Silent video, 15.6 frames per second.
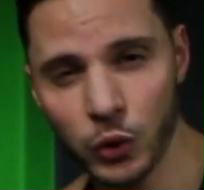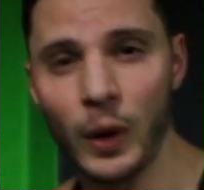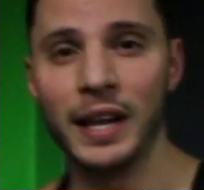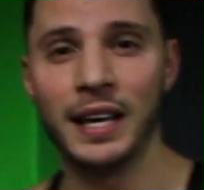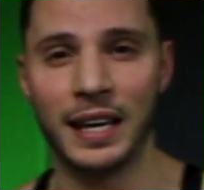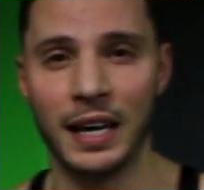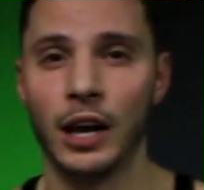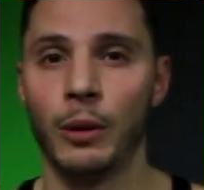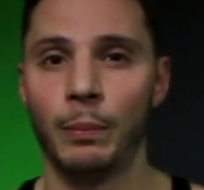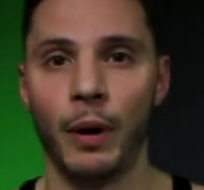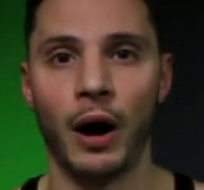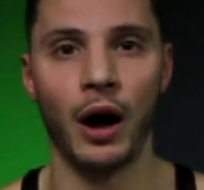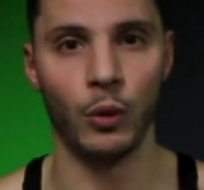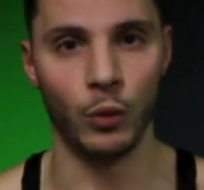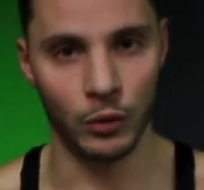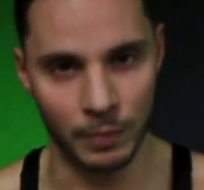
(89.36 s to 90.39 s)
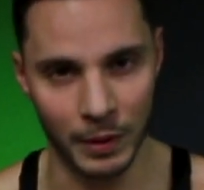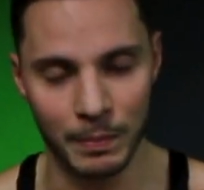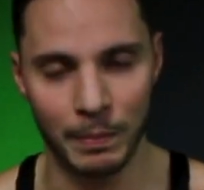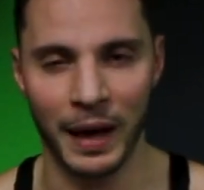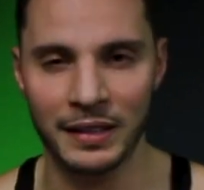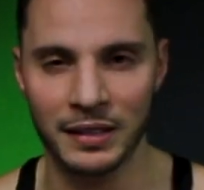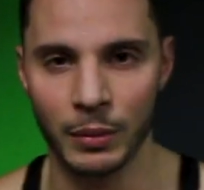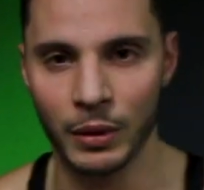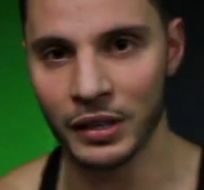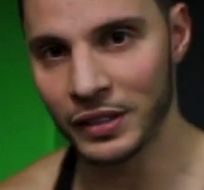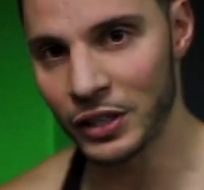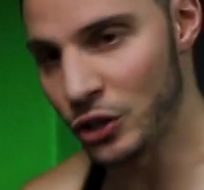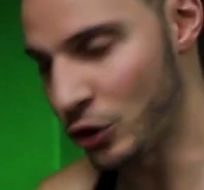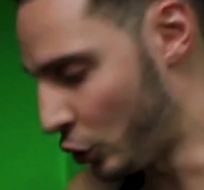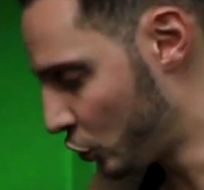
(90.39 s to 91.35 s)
20 kilo bar, it would be better because then you've